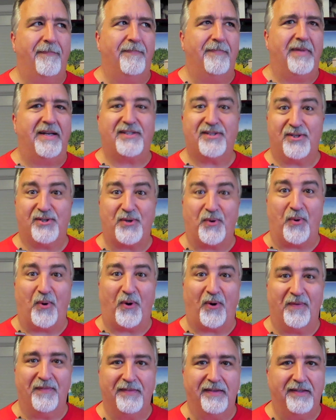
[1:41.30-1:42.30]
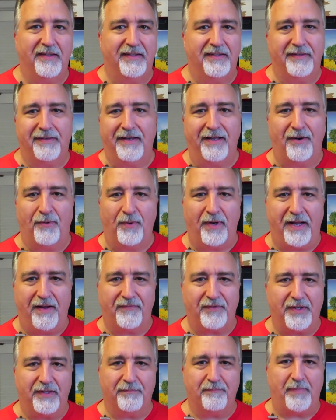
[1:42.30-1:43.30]
That's a store. I don't want to
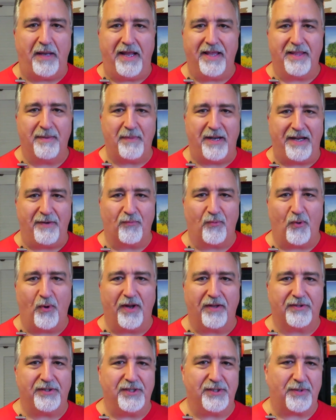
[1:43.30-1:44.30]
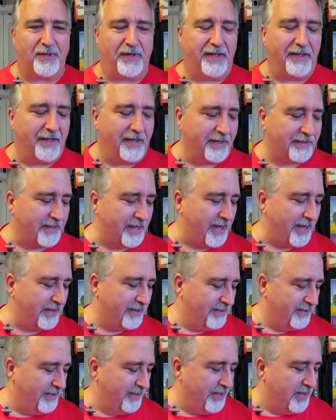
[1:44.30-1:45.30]
have to pay them any royalties or anything like
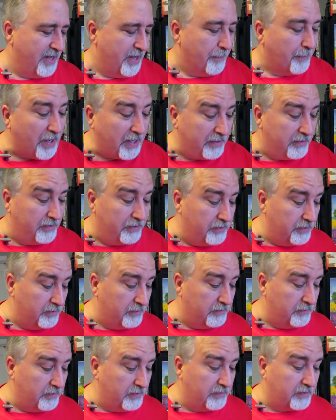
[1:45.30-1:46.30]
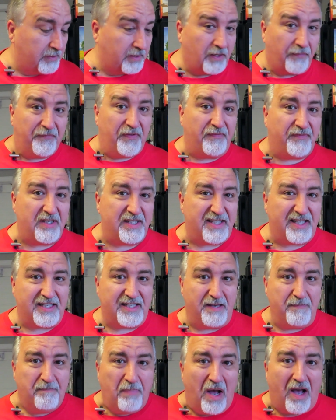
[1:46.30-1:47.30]
that. But they're 50,
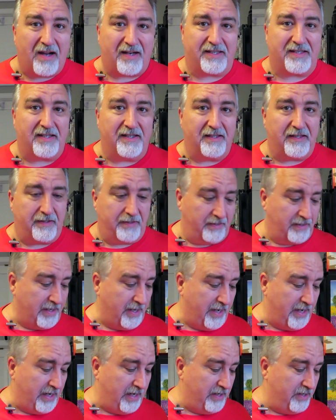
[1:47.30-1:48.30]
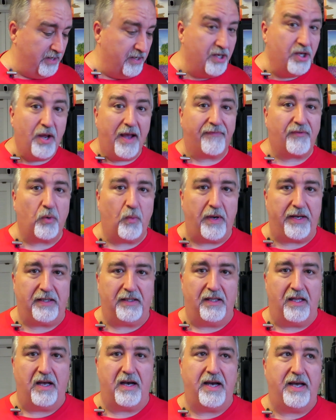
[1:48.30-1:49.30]
60 bucks. And you have to wait
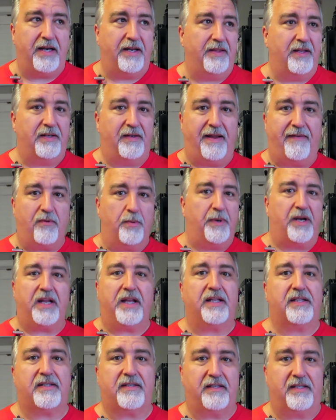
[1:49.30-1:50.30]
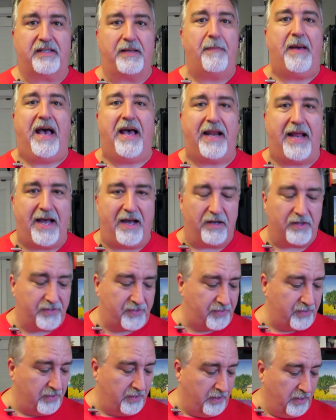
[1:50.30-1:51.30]
in line, and then everybody gets, it's a
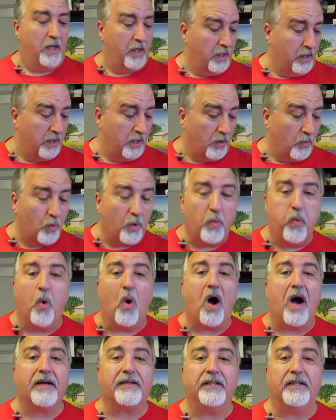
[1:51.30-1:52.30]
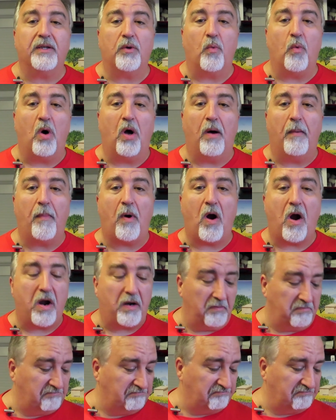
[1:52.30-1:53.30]
madhouse. We've walked into
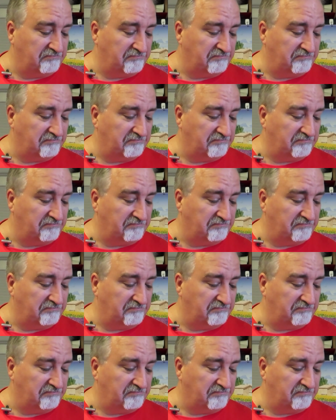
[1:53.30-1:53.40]
Walmart,